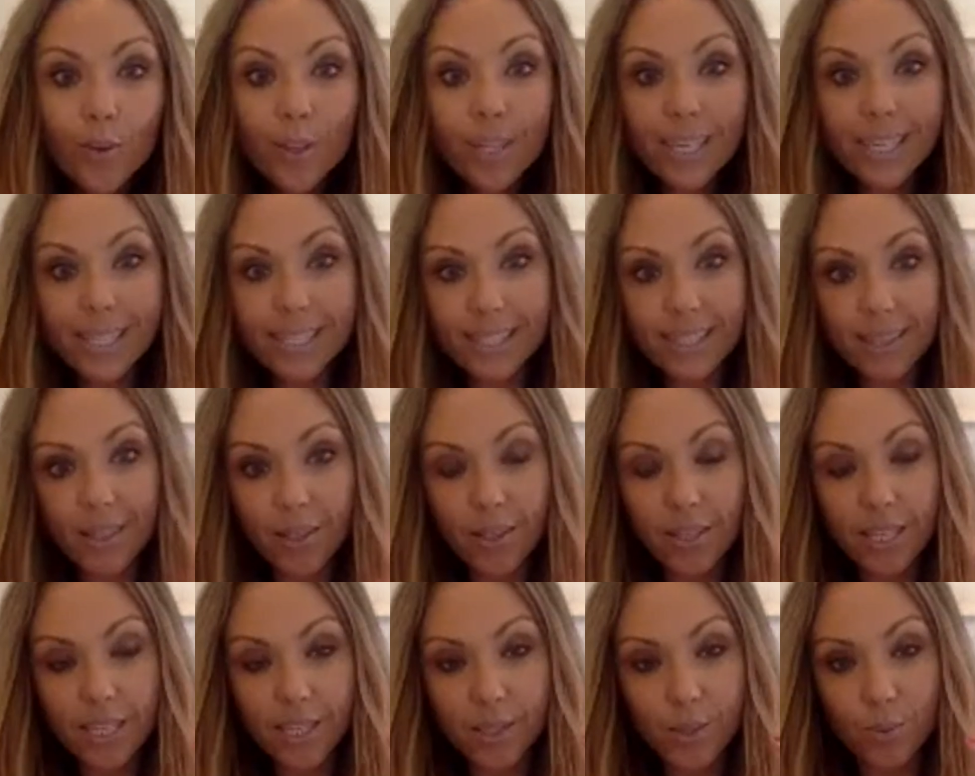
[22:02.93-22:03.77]
this
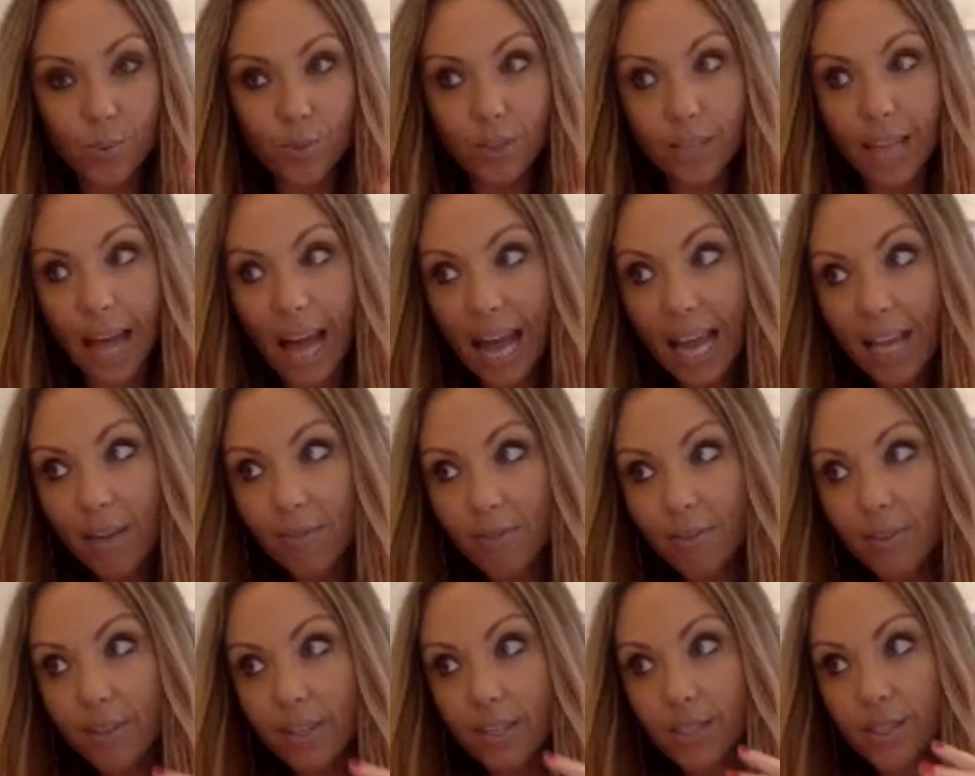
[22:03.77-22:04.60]
life
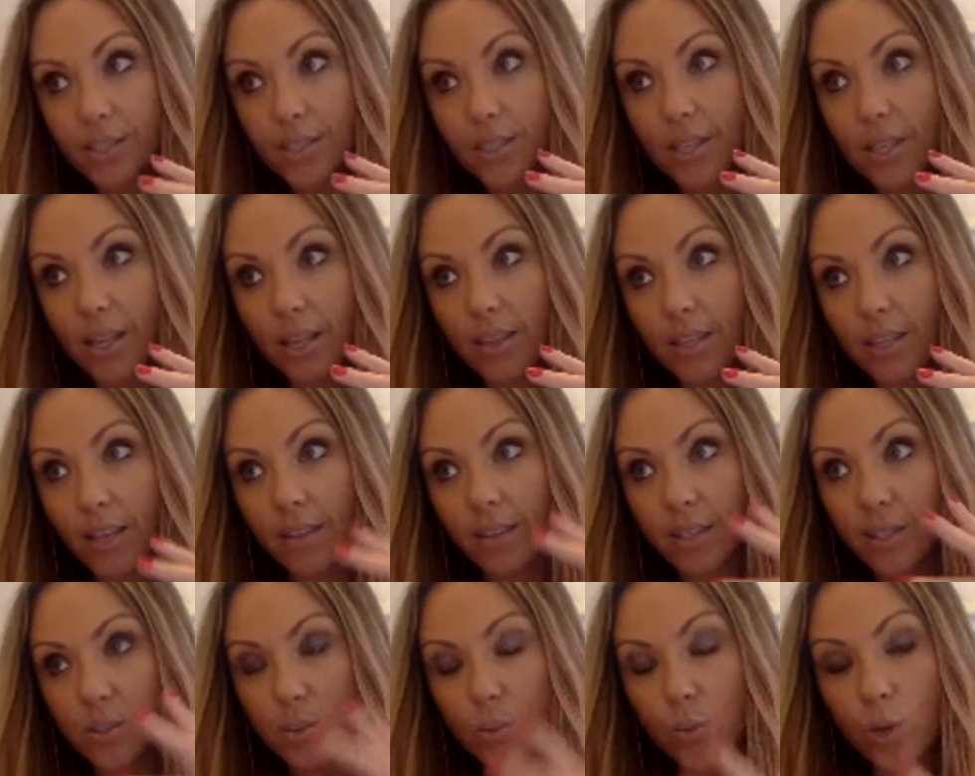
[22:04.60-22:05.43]
and
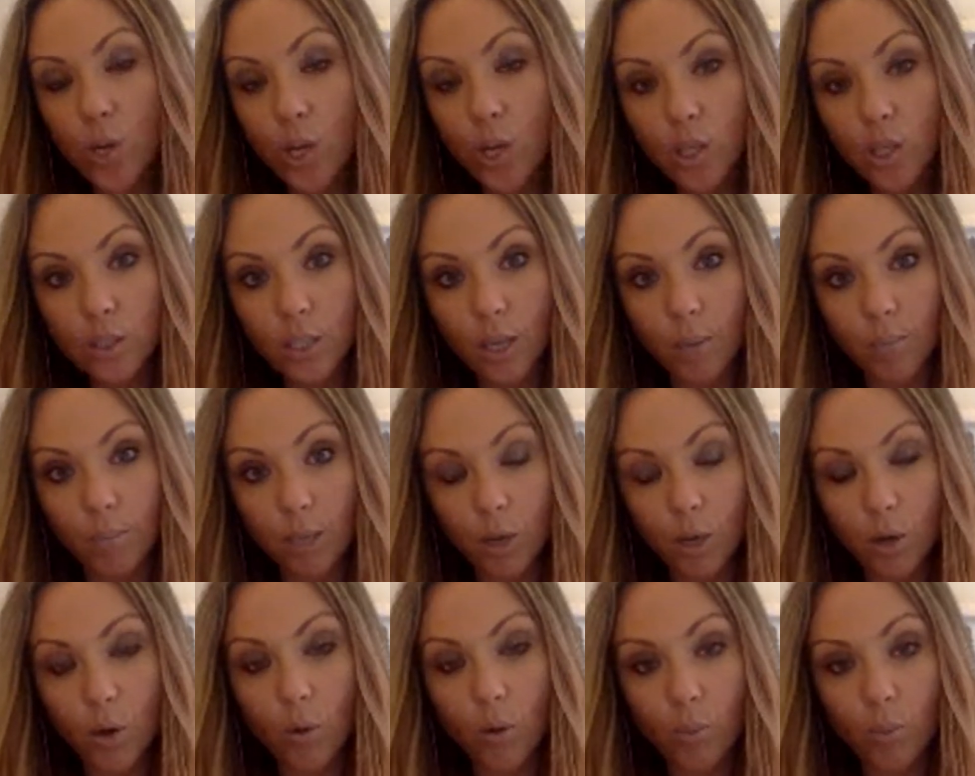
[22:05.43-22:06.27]
this world and
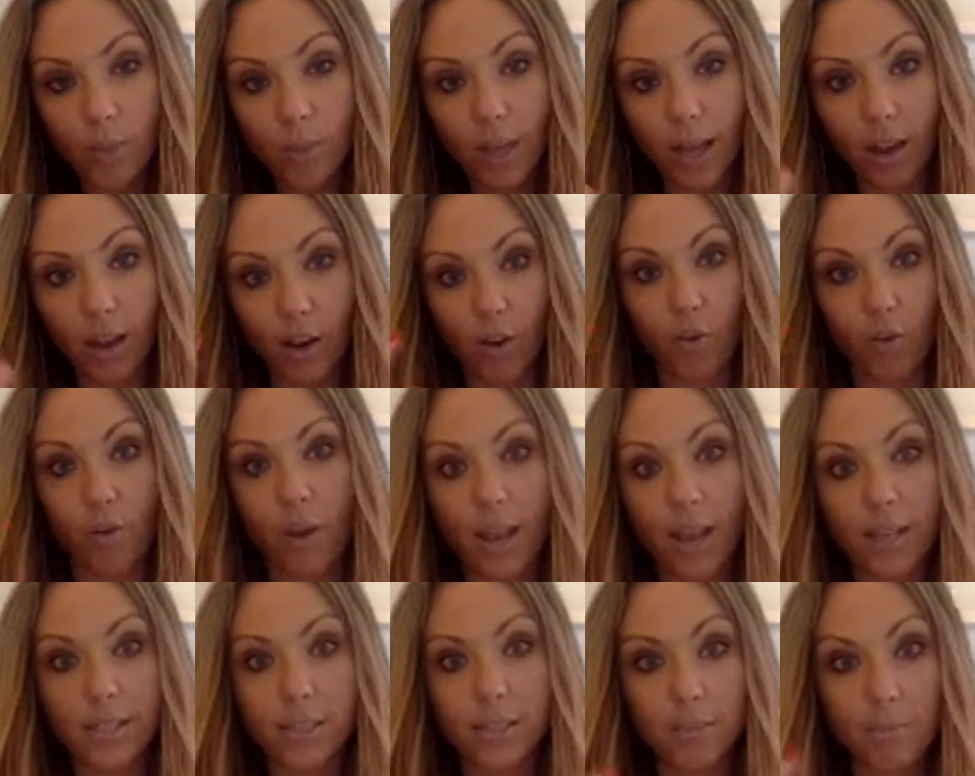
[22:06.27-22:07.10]
become that
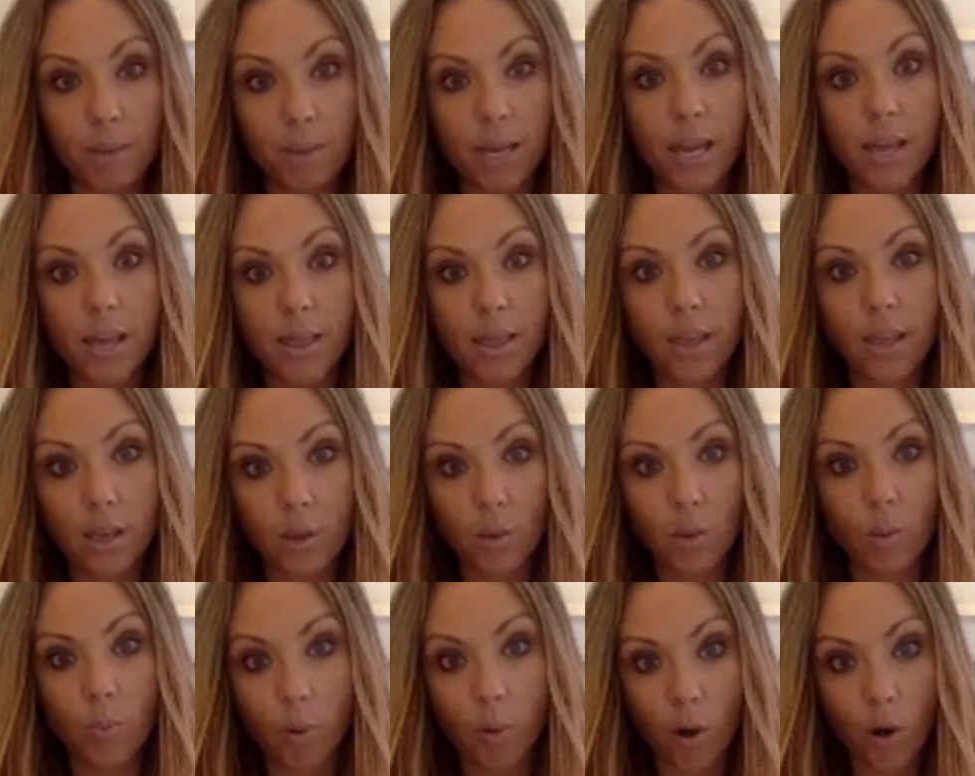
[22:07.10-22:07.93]
creator being that
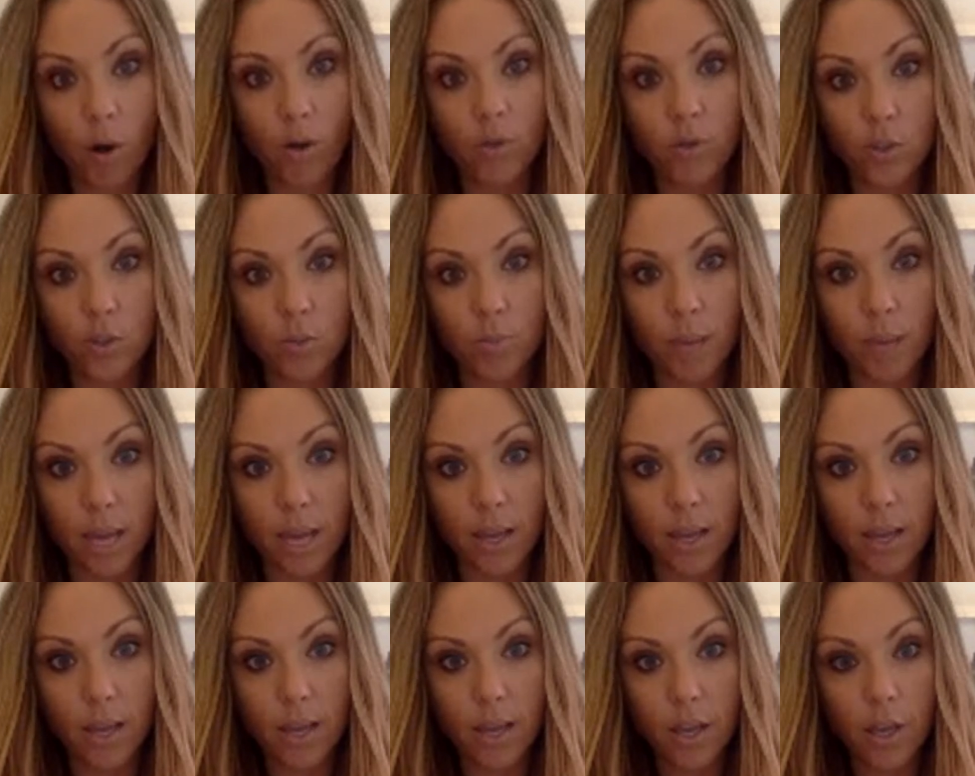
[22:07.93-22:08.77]
you were born to
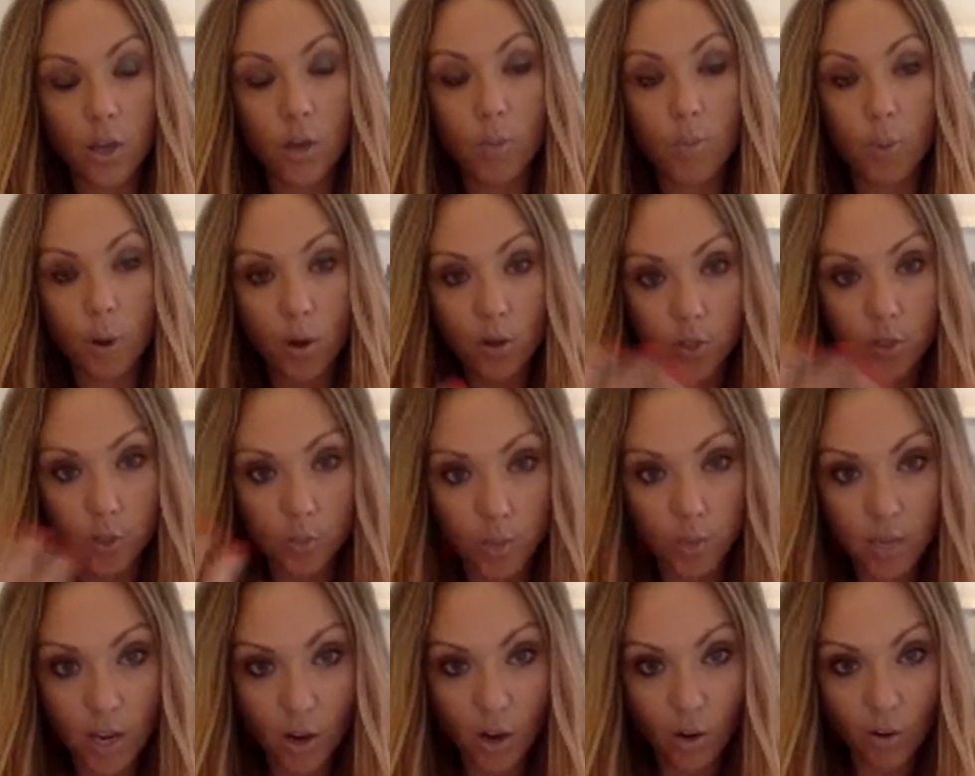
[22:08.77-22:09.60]
be. You're born to
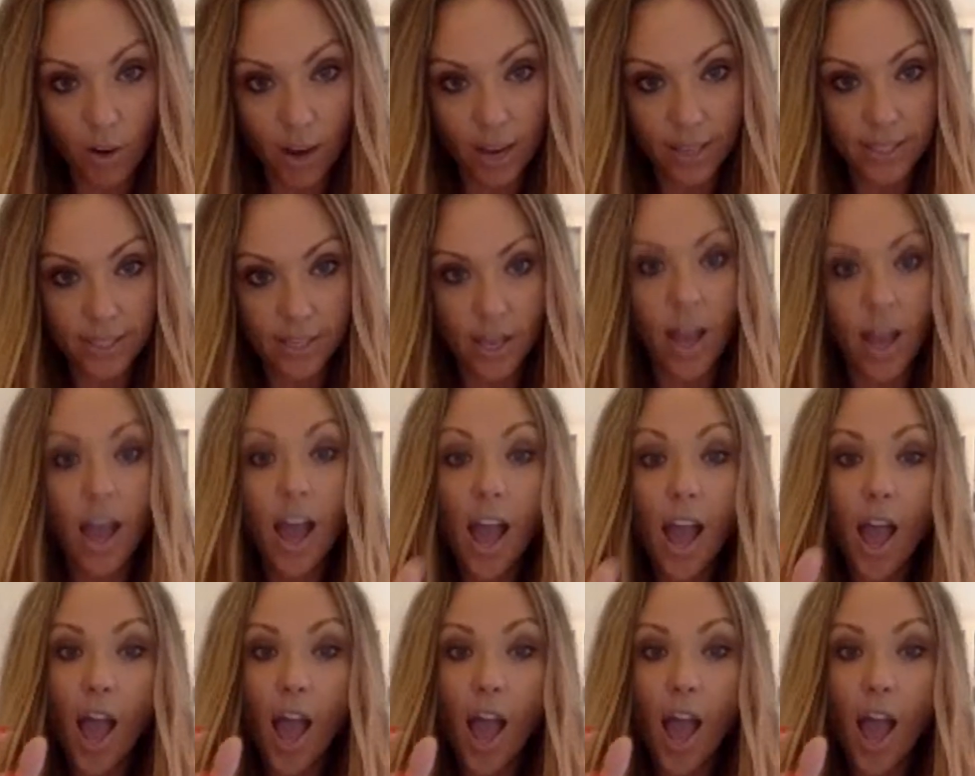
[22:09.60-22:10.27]
be a creator.